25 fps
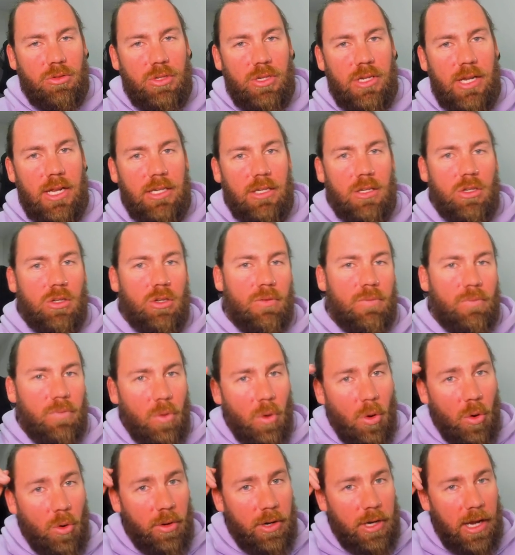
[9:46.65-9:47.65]
You need to look
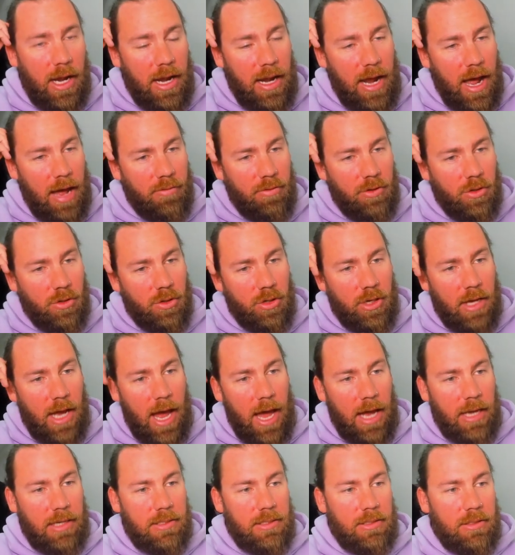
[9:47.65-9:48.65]
forward and have a look
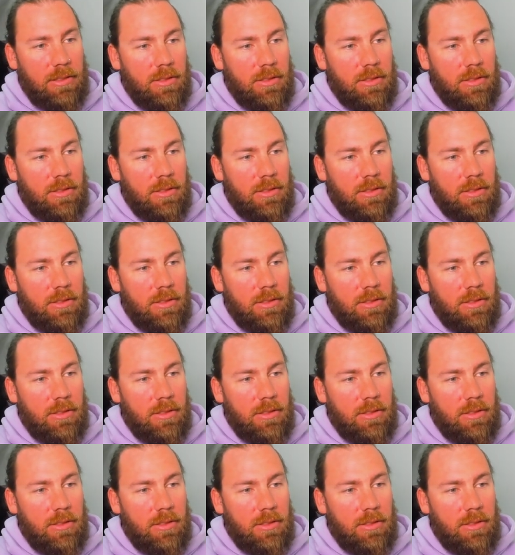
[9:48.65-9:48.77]
at